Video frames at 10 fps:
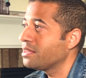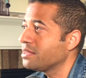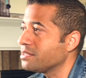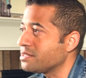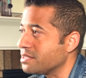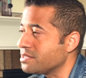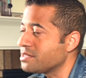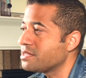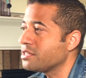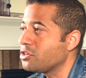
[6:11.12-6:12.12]
This
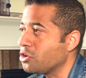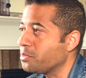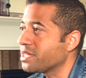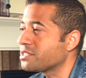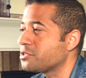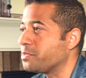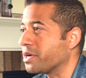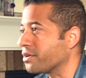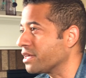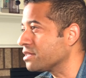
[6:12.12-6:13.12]
is the human
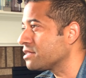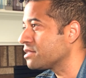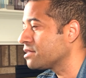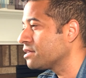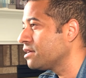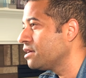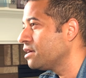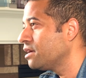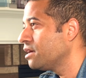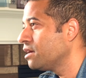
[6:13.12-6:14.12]
experience,
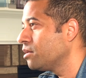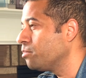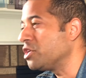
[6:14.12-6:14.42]
but